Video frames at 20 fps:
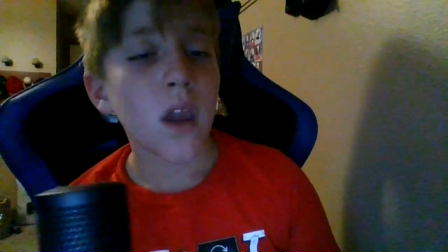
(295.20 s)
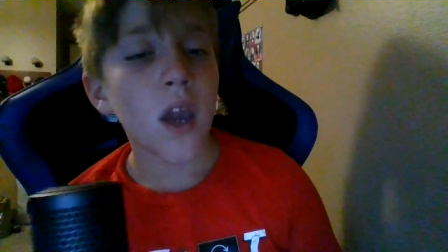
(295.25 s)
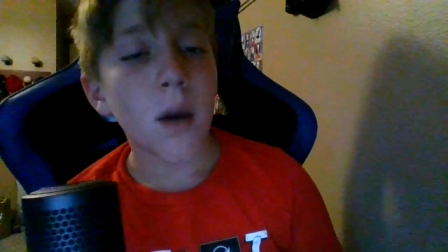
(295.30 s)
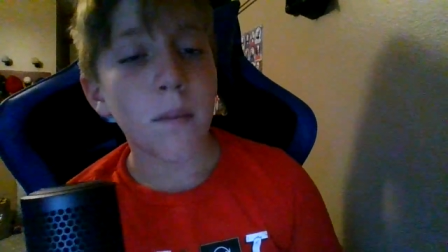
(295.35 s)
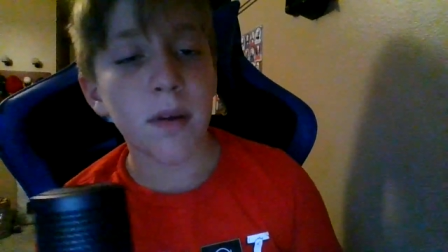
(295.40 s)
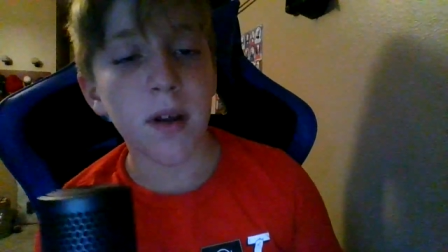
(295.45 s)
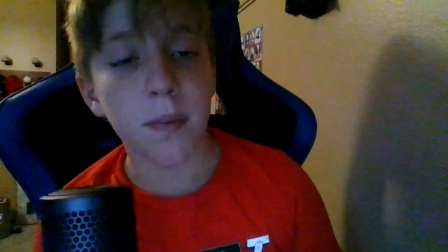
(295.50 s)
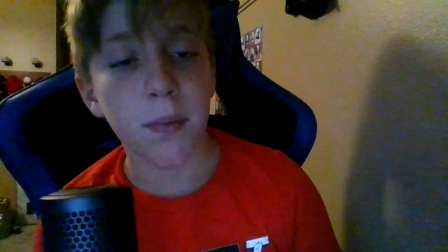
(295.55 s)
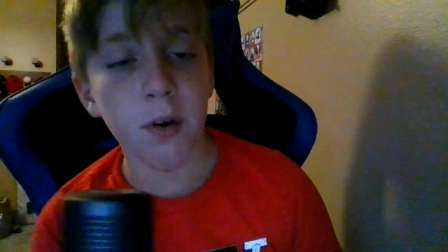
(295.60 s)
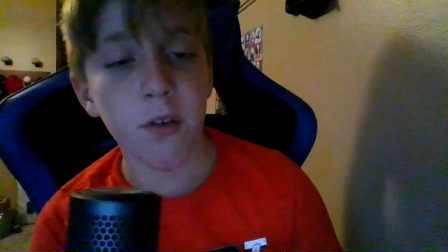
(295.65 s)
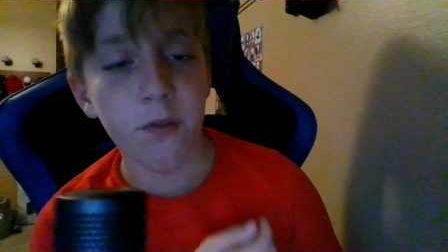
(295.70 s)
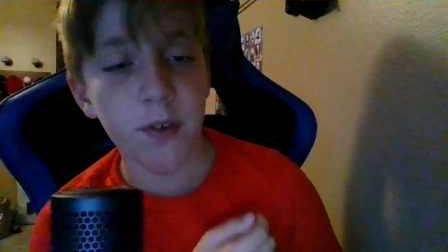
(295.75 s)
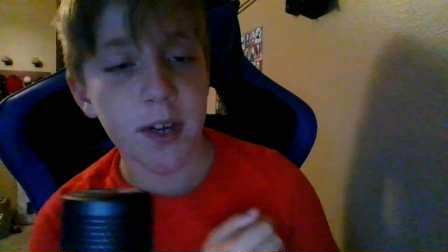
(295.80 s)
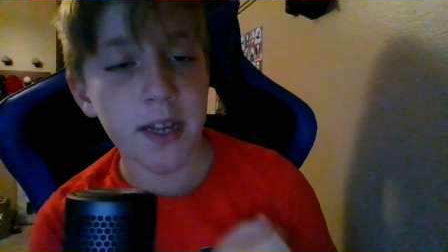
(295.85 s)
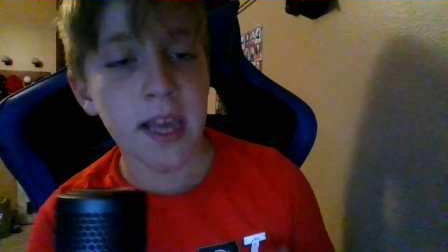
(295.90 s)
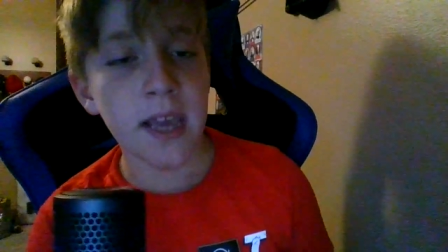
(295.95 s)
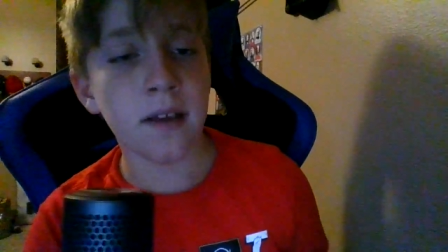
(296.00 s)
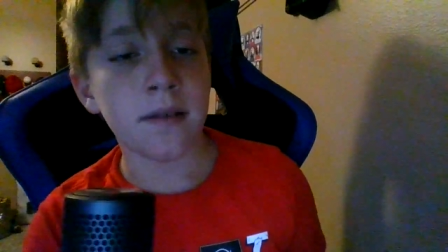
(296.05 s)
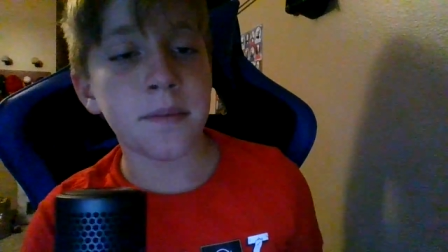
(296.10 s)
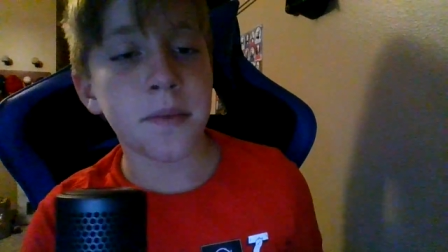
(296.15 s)
by the perfect
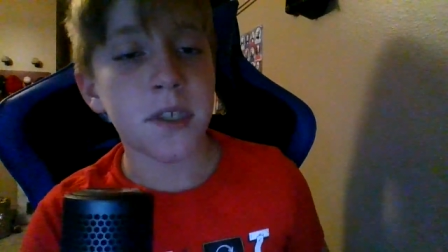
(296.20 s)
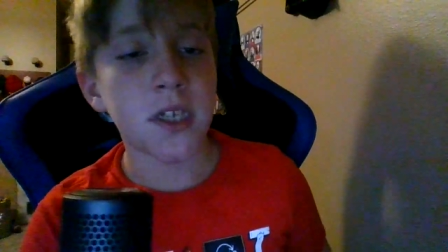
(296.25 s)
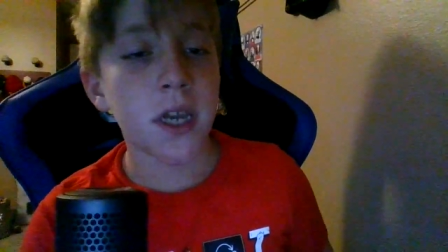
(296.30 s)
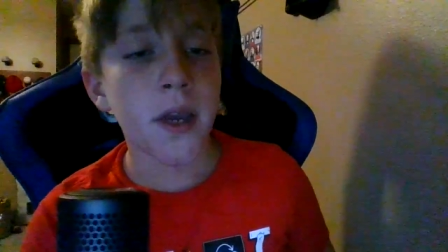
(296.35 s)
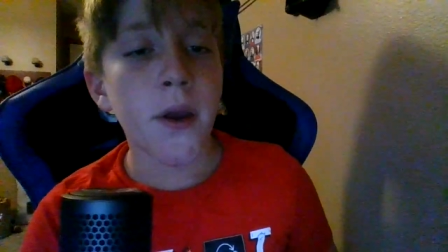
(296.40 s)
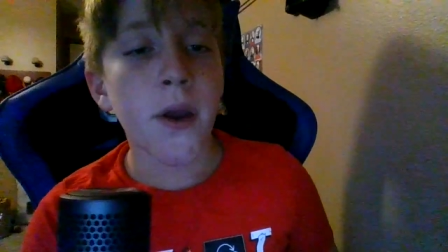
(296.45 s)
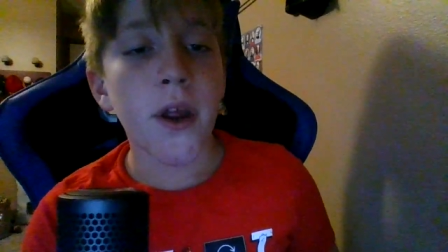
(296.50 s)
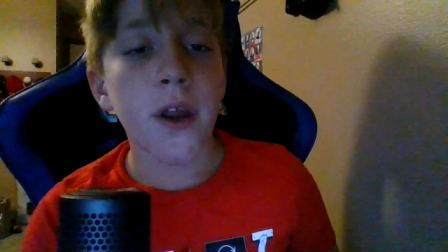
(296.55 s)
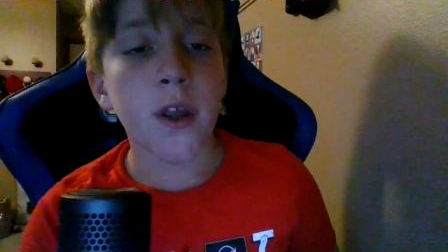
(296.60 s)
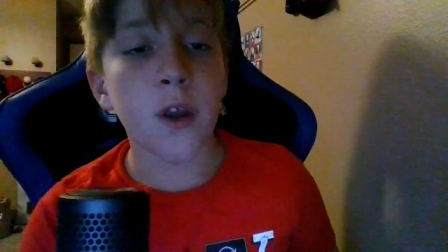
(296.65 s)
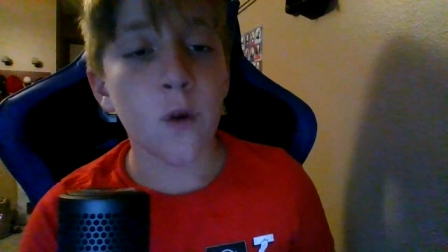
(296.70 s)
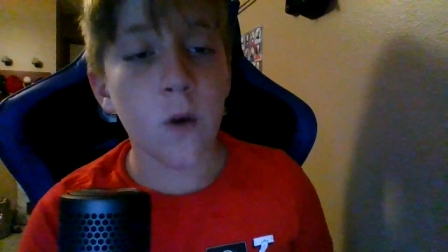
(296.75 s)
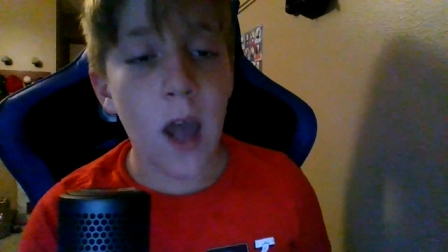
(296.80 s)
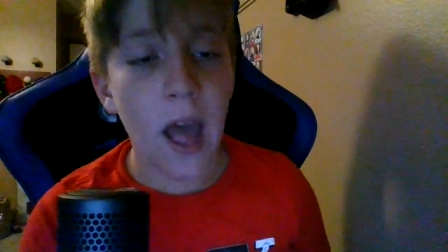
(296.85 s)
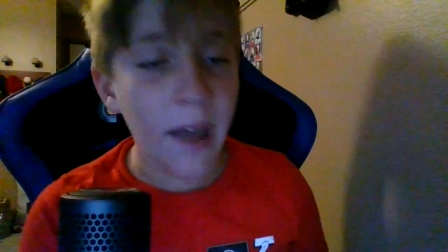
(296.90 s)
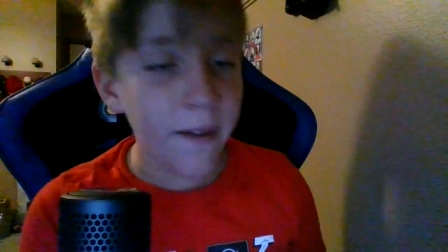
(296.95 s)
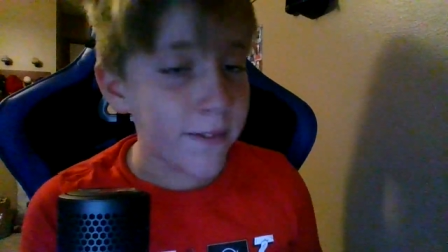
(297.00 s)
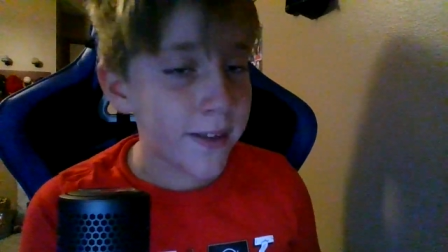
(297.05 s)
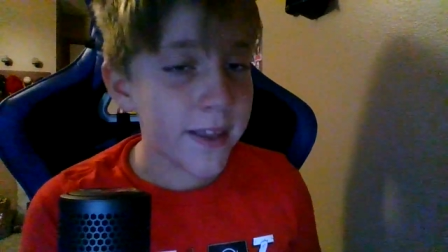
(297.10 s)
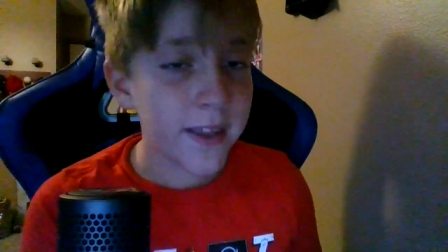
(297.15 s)
games, you
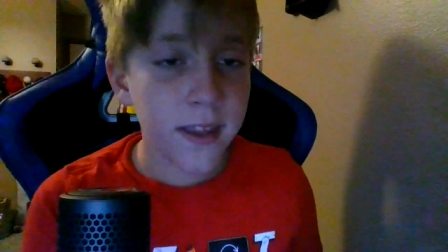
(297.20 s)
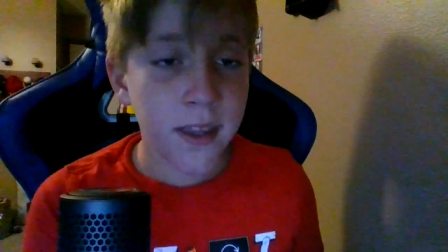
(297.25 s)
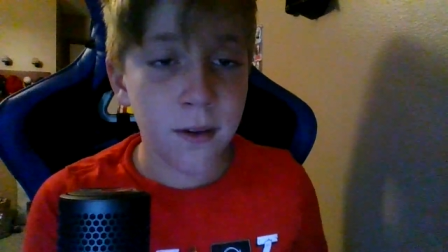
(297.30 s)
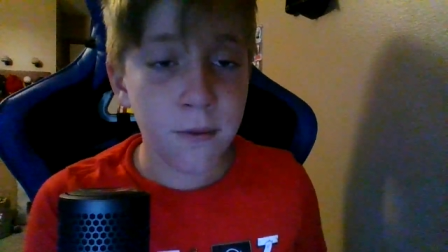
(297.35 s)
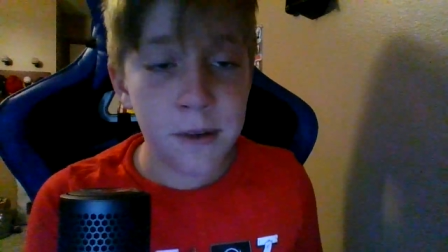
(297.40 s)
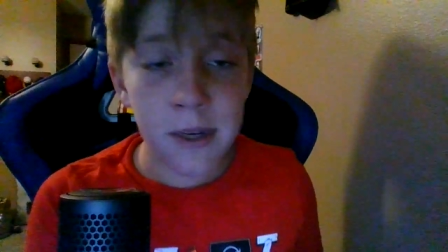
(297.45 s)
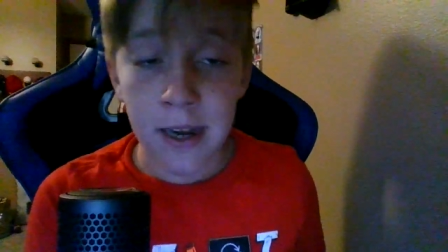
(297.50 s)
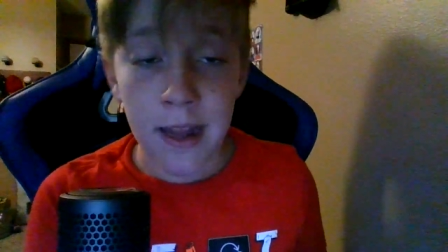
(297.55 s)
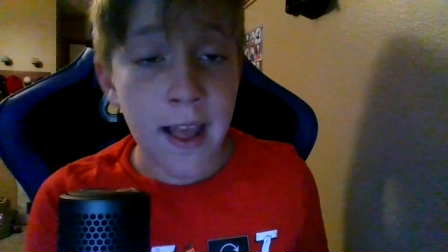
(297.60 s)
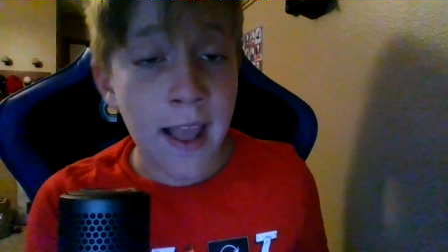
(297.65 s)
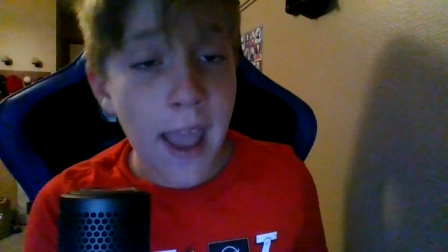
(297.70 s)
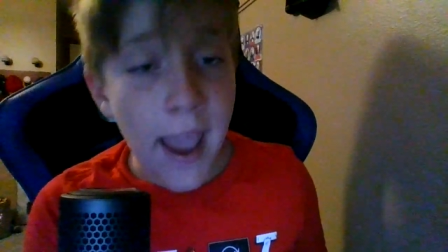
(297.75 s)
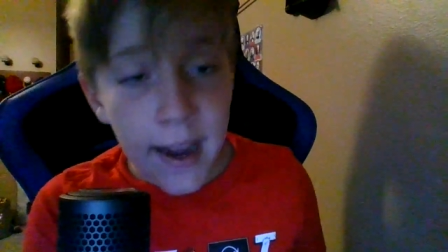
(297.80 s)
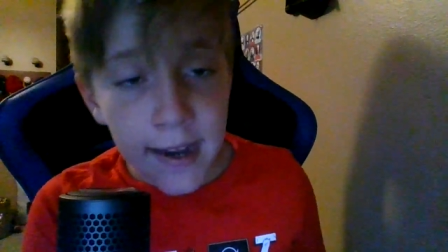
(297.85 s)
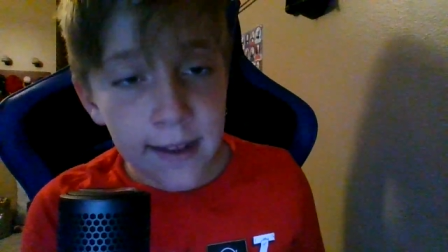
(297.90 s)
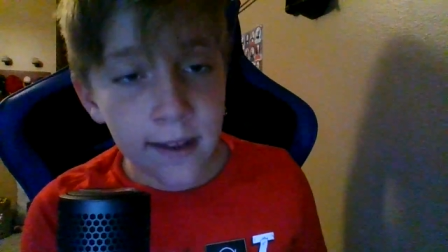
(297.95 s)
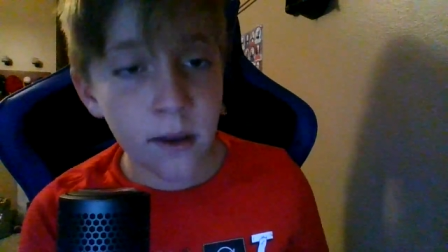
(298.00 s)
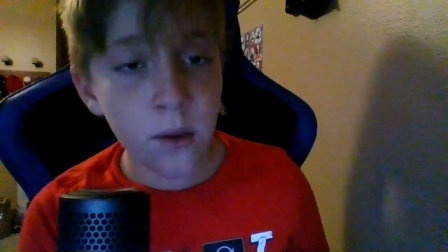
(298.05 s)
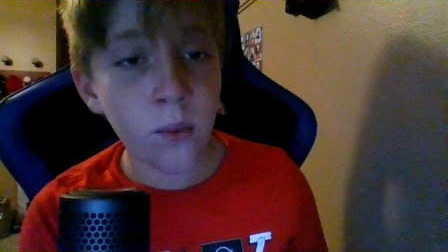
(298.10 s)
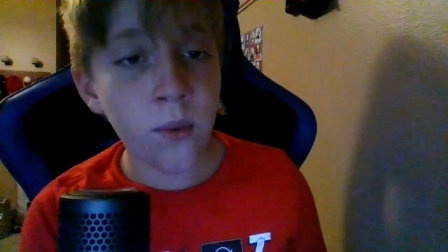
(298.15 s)
haven't. You didn't hit
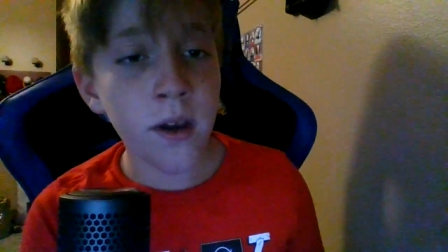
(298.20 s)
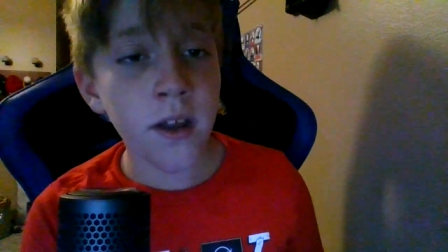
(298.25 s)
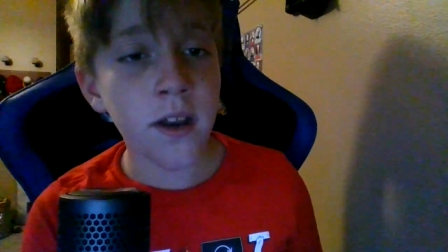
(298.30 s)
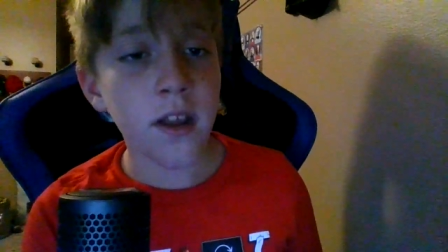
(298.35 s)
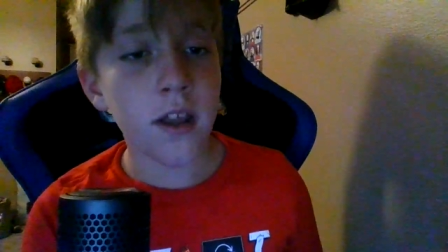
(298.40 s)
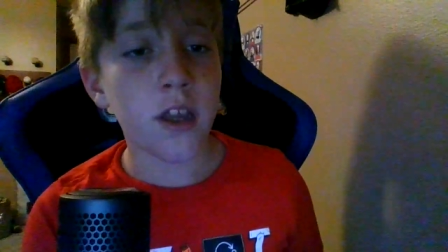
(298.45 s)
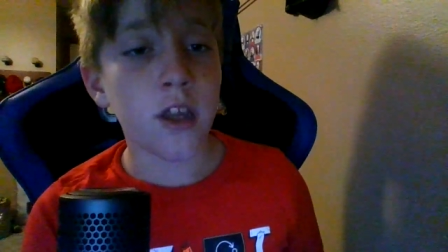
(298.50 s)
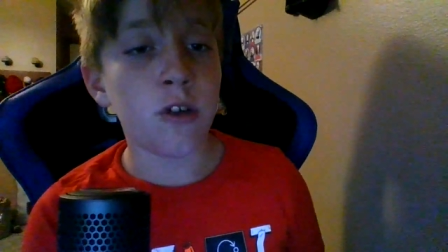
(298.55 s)
anyone.